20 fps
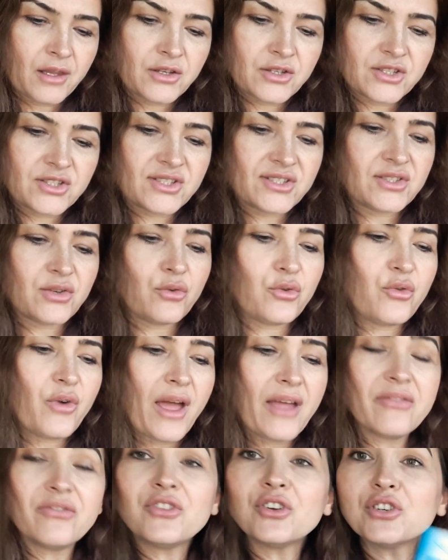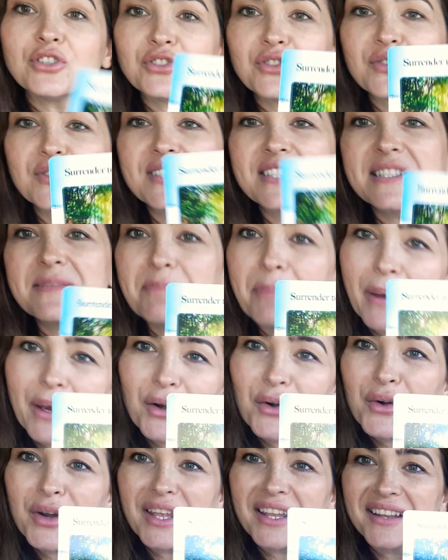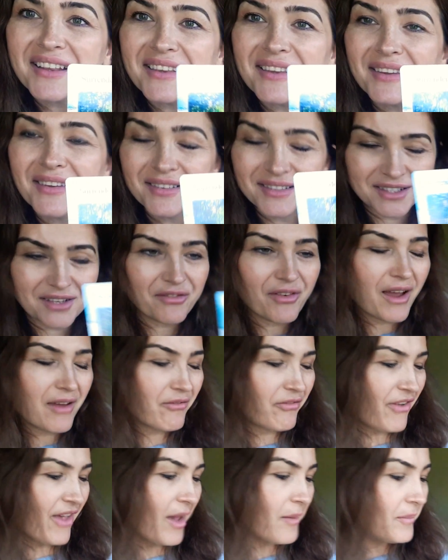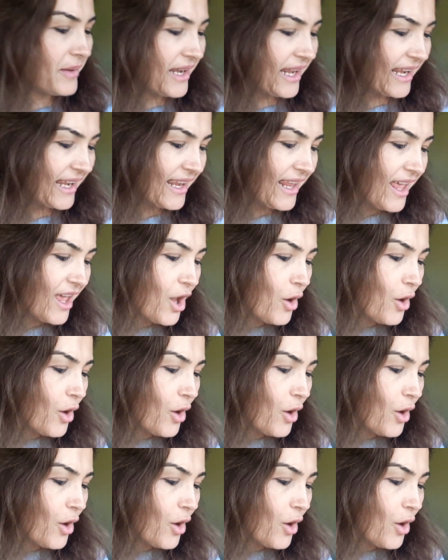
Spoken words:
Surrender to Spirit, Divine Feminine.